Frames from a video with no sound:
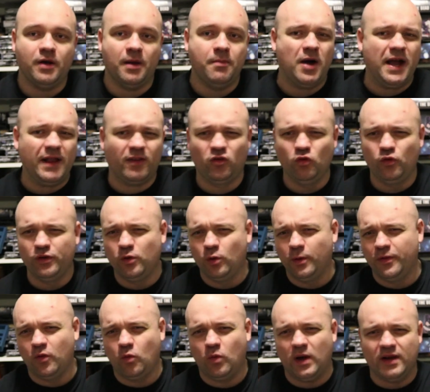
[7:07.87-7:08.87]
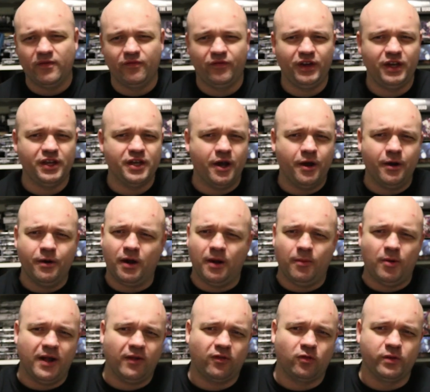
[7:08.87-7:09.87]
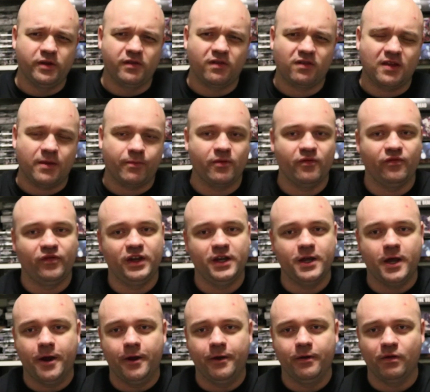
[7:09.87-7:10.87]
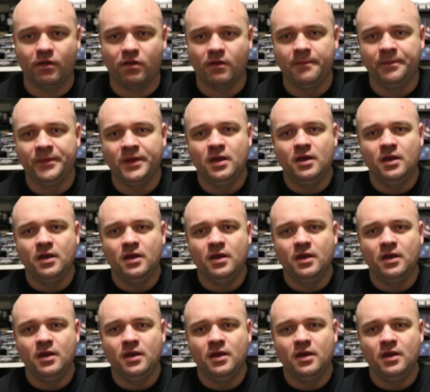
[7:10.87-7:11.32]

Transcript: I might do it all in the one video. I might do it in separate videos.